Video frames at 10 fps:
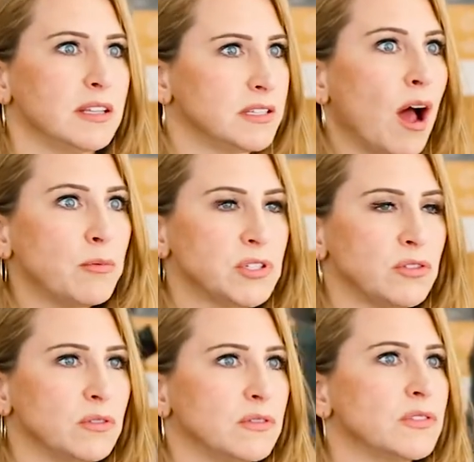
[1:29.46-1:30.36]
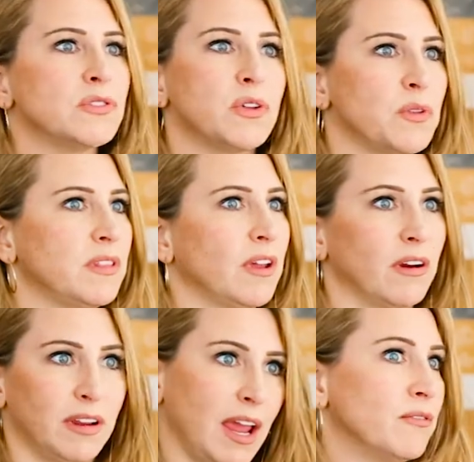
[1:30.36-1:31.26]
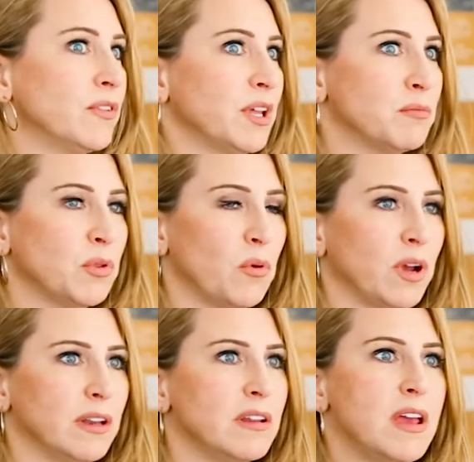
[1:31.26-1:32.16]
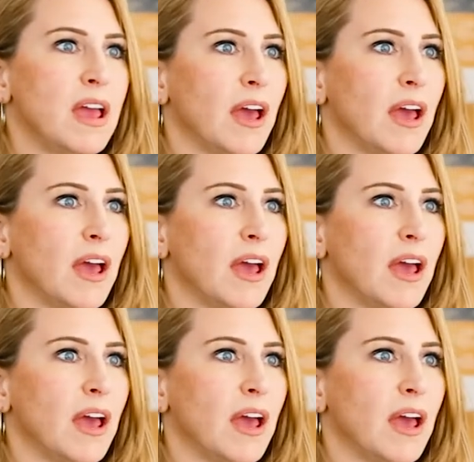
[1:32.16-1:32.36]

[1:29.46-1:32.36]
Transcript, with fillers: the top students so that they are gainfully employed